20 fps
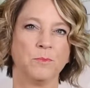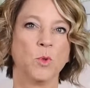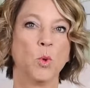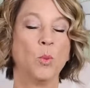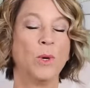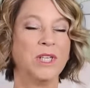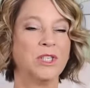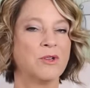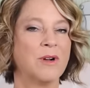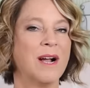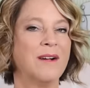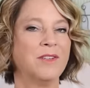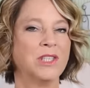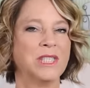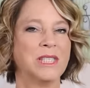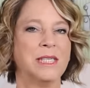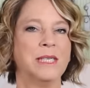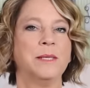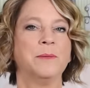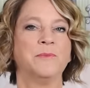One travel
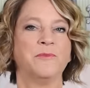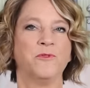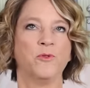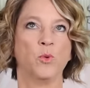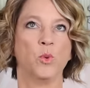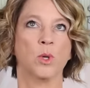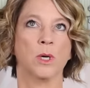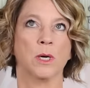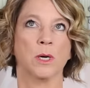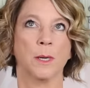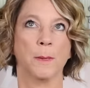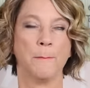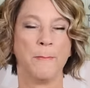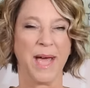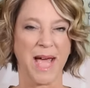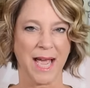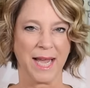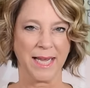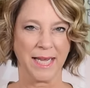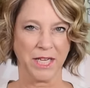tip for
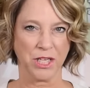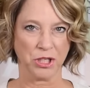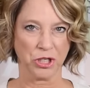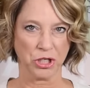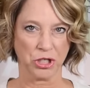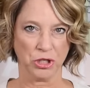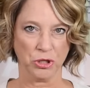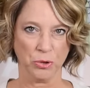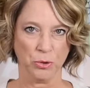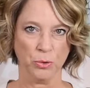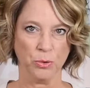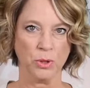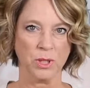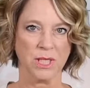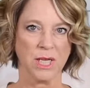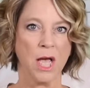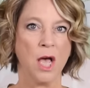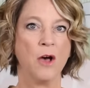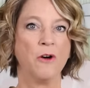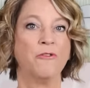packing
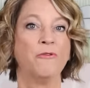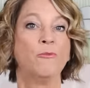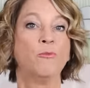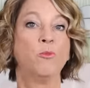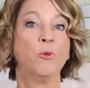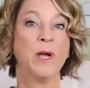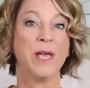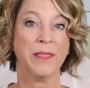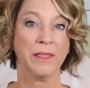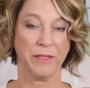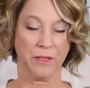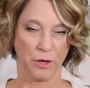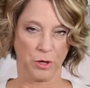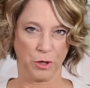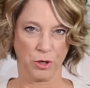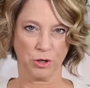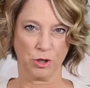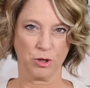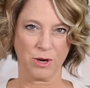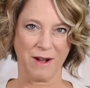shoes with
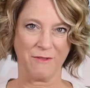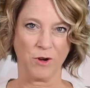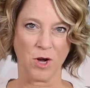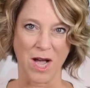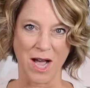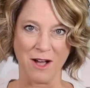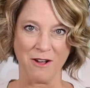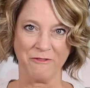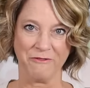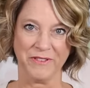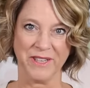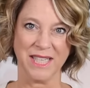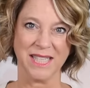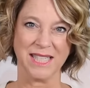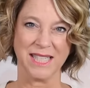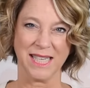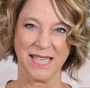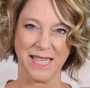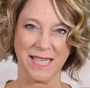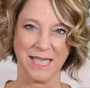your travel
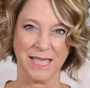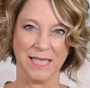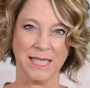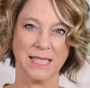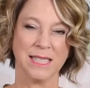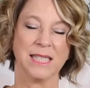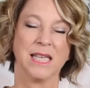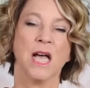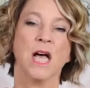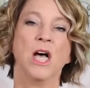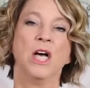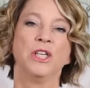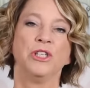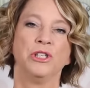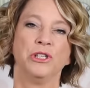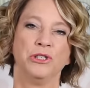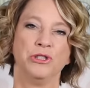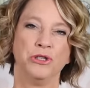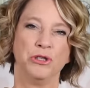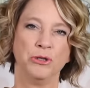outfits is
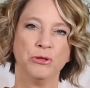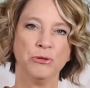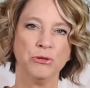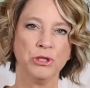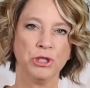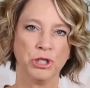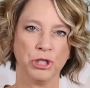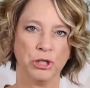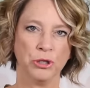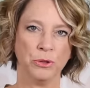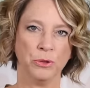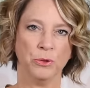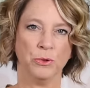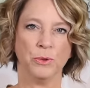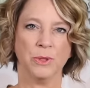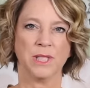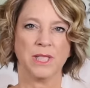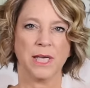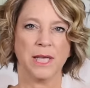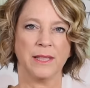to choose
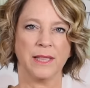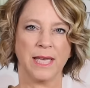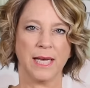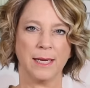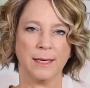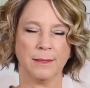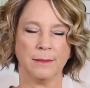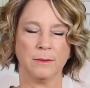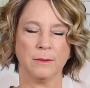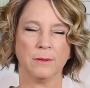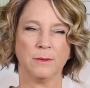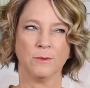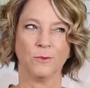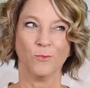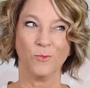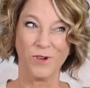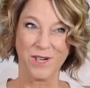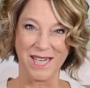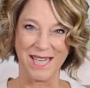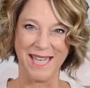shoes that,
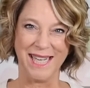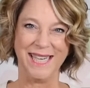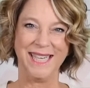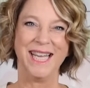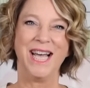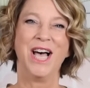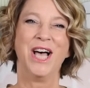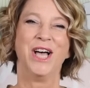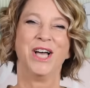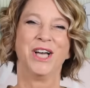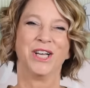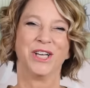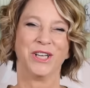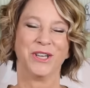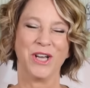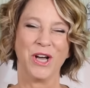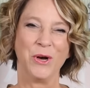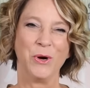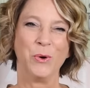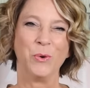one,
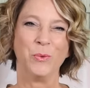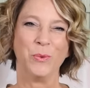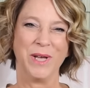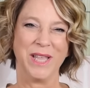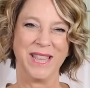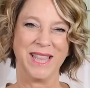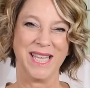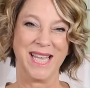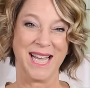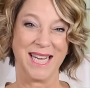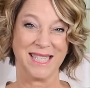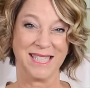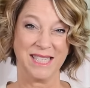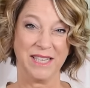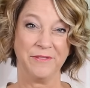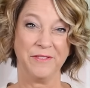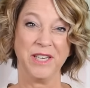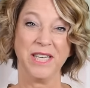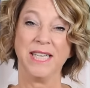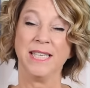go with the
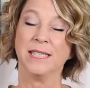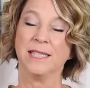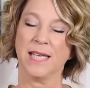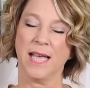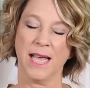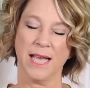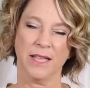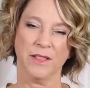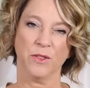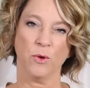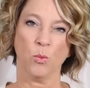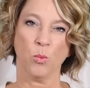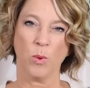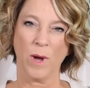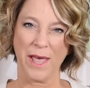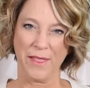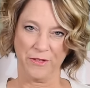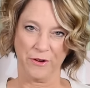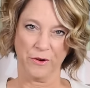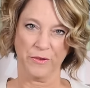activities and the
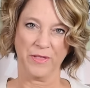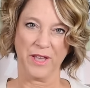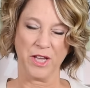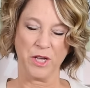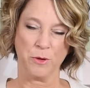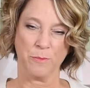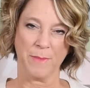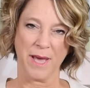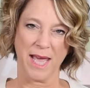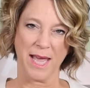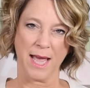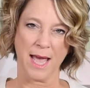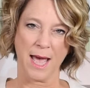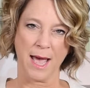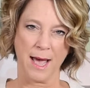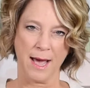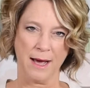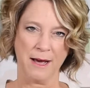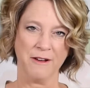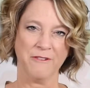weather that you may
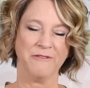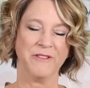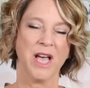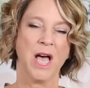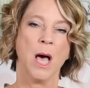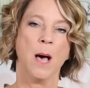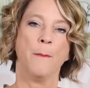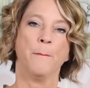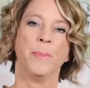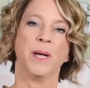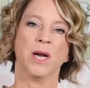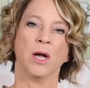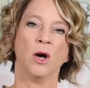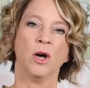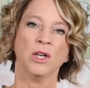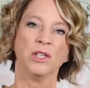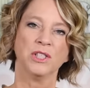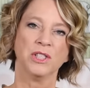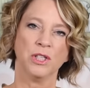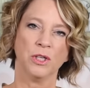have, but
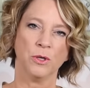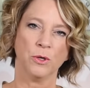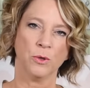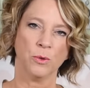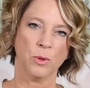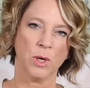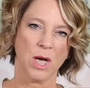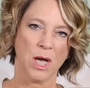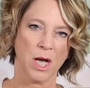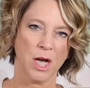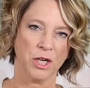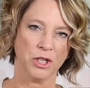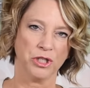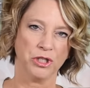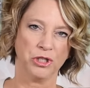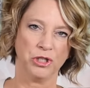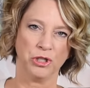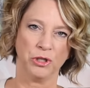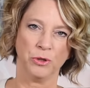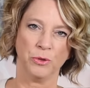also a
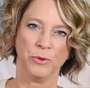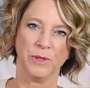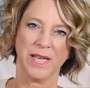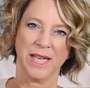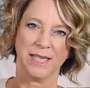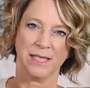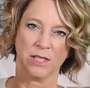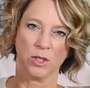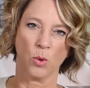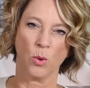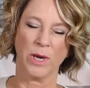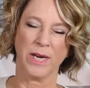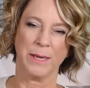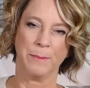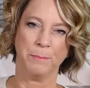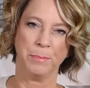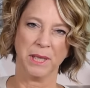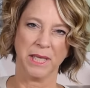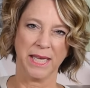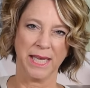shoe that is going to
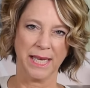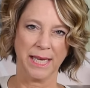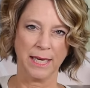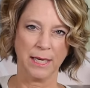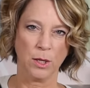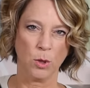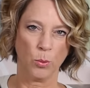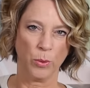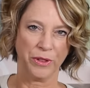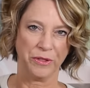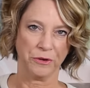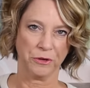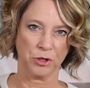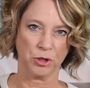blend with your